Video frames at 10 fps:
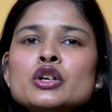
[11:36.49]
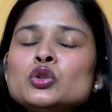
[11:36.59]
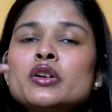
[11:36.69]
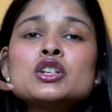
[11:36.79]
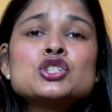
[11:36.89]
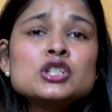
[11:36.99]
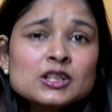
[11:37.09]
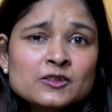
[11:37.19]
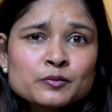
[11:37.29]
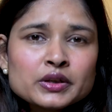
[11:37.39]
your
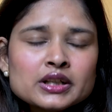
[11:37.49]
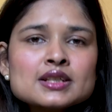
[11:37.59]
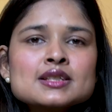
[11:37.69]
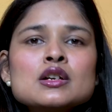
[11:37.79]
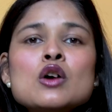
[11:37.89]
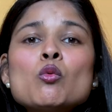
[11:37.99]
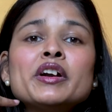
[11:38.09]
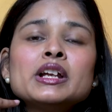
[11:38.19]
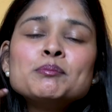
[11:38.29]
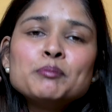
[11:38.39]
achievements,
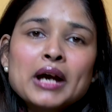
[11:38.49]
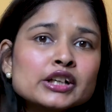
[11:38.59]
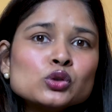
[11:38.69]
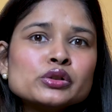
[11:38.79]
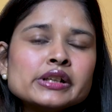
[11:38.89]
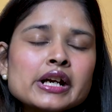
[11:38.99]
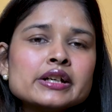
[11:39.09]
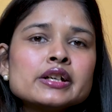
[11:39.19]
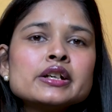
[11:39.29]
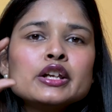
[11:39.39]
what impact you
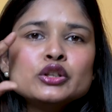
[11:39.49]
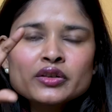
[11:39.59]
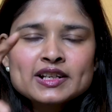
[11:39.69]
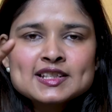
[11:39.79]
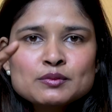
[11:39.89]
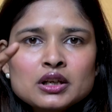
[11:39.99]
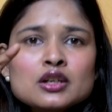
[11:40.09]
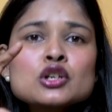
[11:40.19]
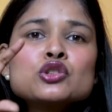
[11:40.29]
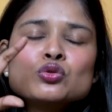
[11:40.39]
created in your resume,
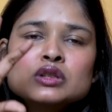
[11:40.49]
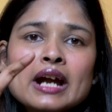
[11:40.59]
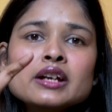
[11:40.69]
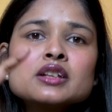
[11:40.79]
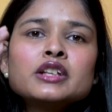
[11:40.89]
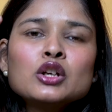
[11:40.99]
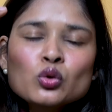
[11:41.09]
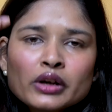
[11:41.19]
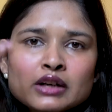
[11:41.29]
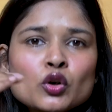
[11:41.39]
so that they
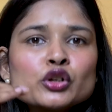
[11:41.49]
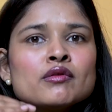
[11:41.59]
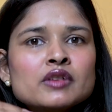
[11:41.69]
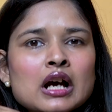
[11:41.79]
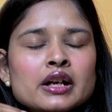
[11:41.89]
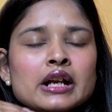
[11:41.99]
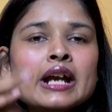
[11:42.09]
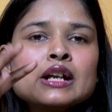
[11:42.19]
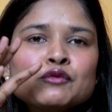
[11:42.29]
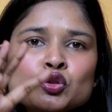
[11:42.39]
look at what you have done
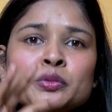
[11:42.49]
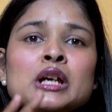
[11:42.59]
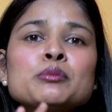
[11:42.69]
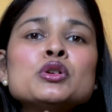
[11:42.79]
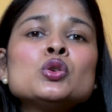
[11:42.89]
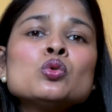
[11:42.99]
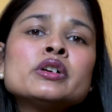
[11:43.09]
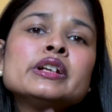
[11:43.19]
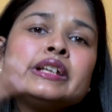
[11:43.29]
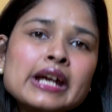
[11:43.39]
and if you'd be able to
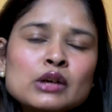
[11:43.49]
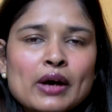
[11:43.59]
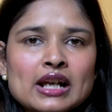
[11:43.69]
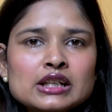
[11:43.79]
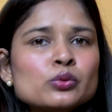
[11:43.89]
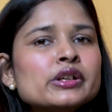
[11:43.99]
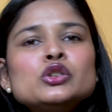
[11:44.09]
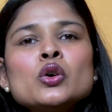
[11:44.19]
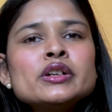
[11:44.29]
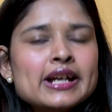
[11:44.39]
create value in
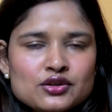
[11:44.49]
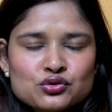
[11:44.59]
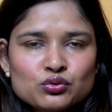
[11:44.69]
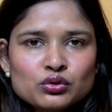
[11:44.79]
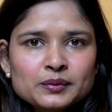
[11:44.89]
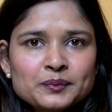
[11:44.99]
your next role.